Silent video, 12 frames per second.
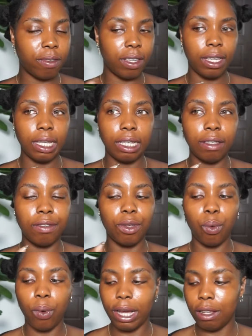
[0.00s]
stay against the
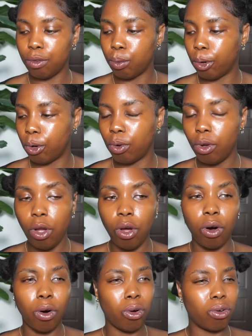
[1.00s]
white wall
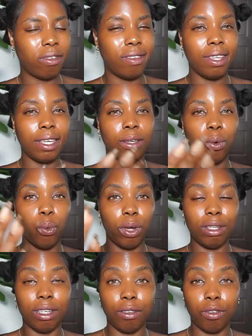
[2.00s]
or stay where
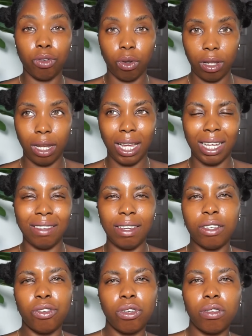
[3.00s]
there's sunlight
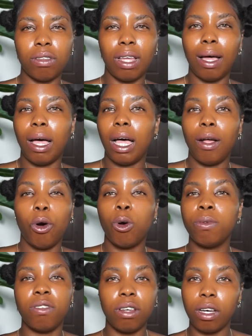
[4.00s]
and just
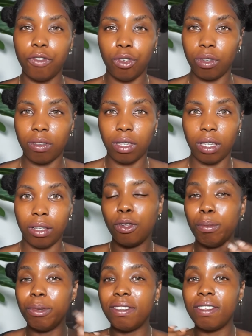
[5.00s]
observe your skin.
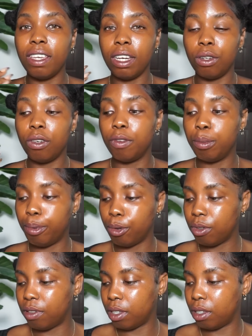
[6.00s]
Don't be scared of the
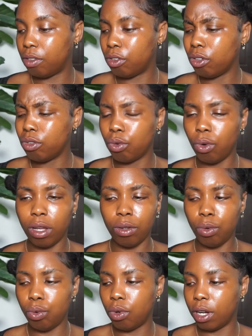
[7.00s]
process. Just go
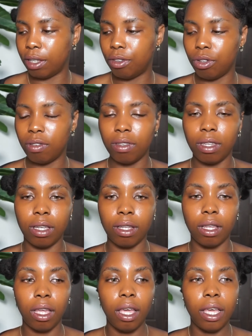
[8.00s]
and look at your
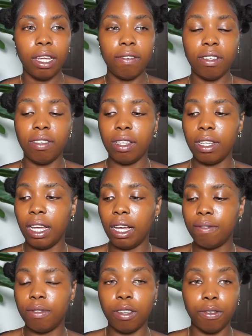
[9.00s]
skin. If they say they
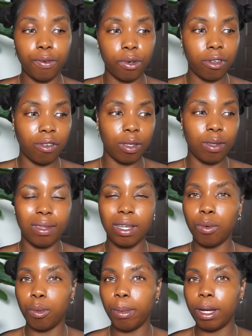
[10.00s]
have these 4 shades
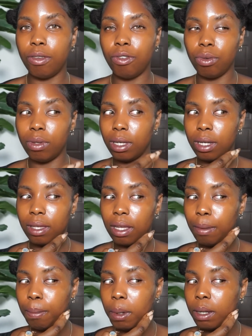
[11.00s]
that will match you, take
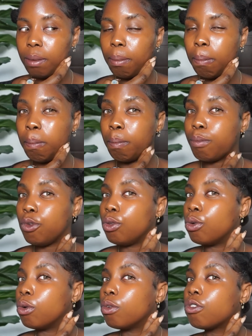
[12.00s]
them and, you
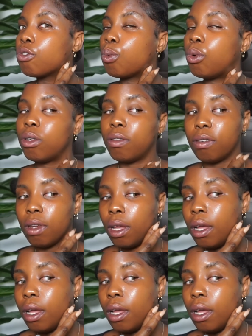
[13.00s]
know, swatch.